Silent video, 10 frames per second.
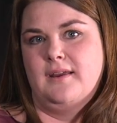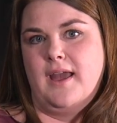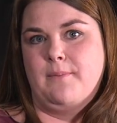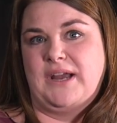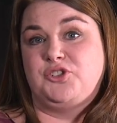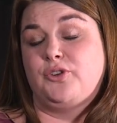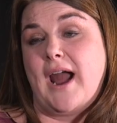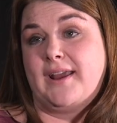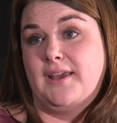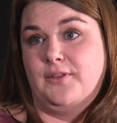Am I
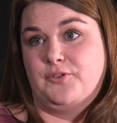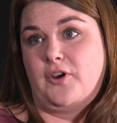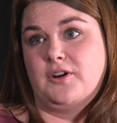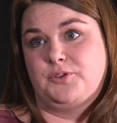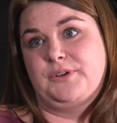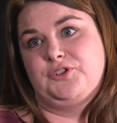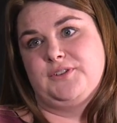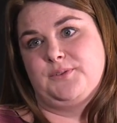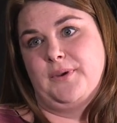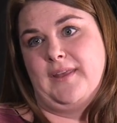tracking those
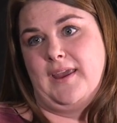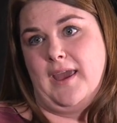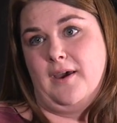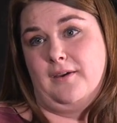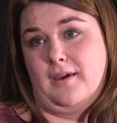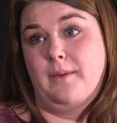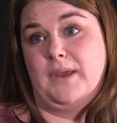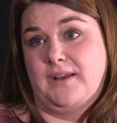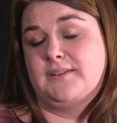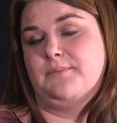contributions when they come
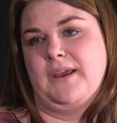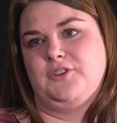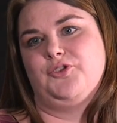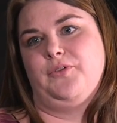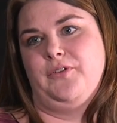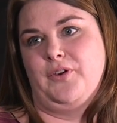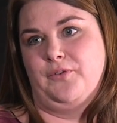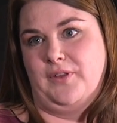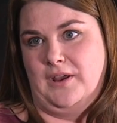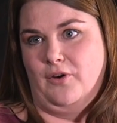in to make sure that
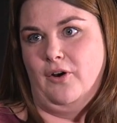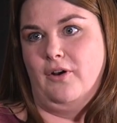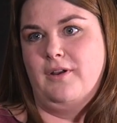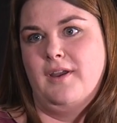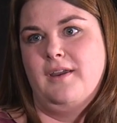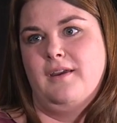they're legal?